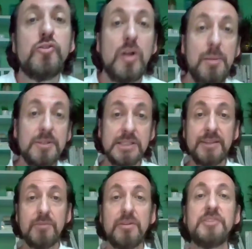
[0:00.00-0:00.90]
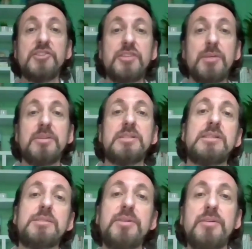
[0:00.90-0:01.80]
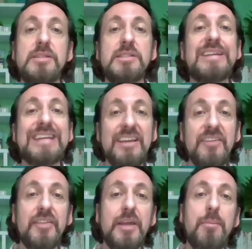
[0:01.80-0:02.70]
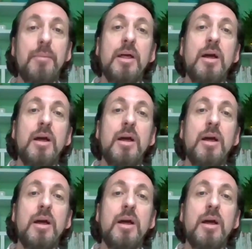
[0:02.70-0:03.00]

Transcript: traumas that the relationship has experienced and heal them,